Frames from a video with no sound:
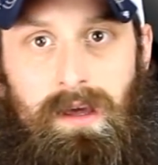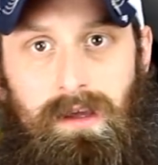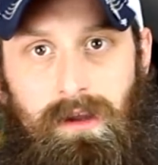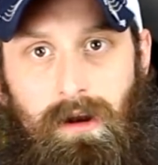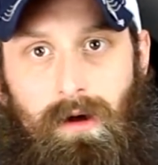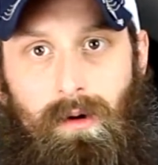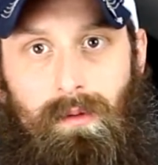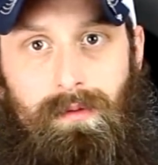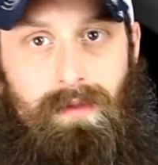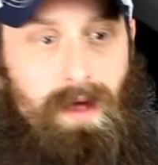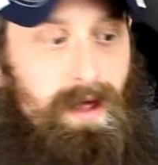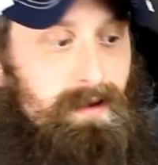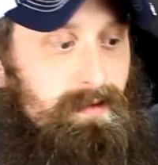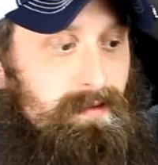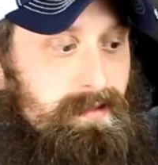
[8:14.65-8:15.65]
you know,
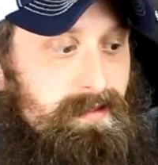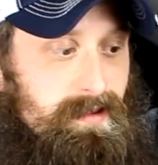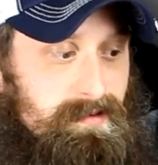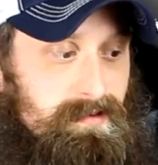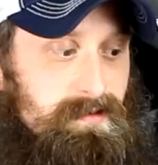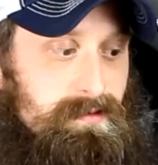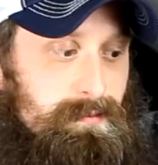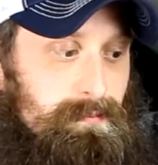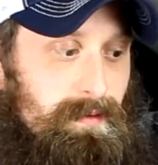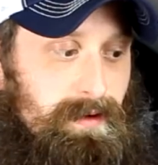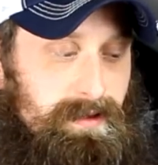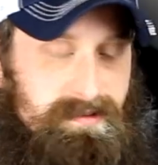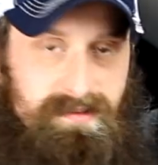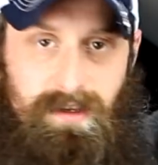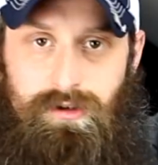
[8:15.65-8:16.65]
that this is
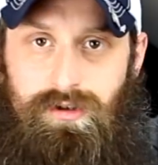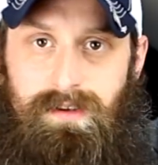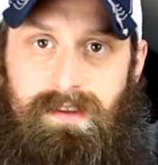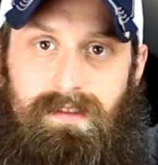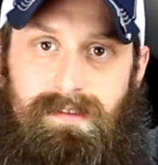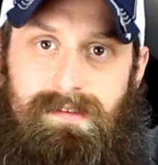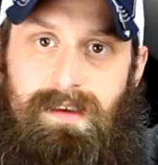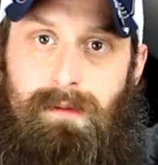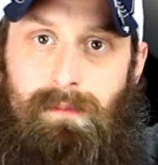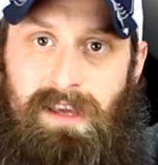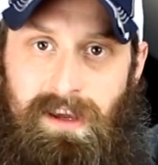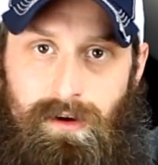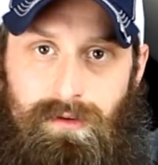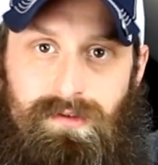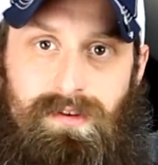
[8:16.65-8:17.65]
essentially the same
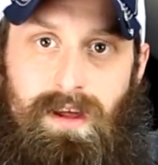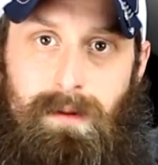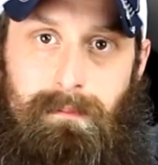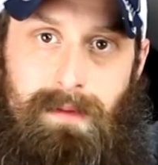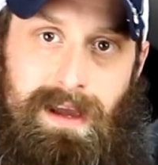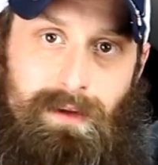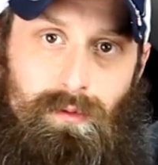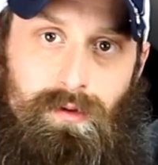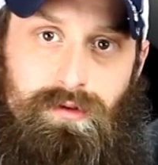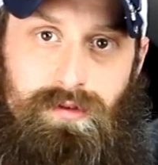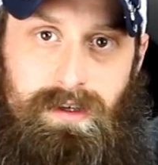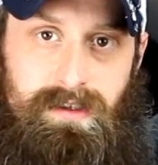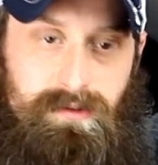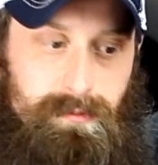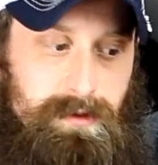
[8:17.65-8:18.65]
gear set a manual
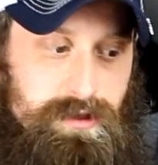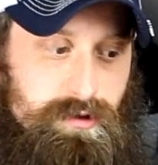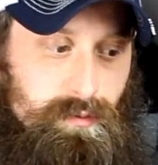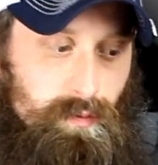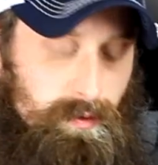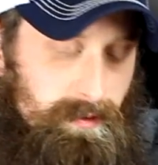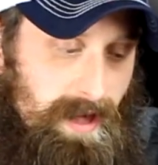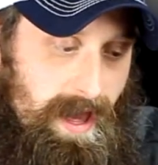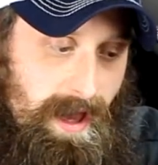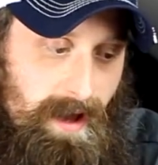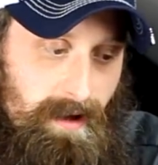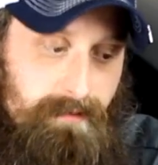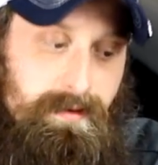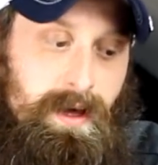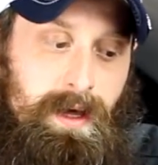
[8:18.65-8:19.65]
transmission would
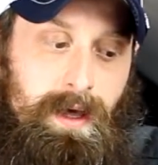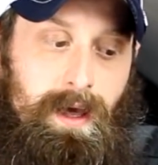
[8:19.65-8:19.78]
have.